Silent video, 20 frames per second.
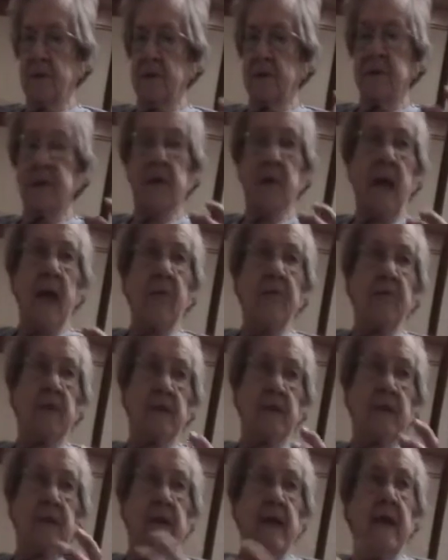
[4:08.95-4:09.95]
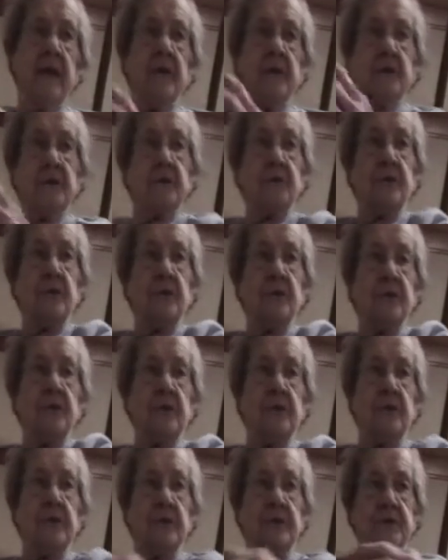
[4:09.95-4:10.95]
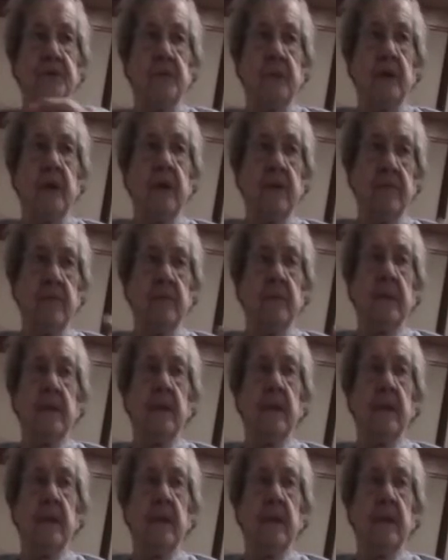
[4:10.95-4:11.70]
To have containers, for each one of them.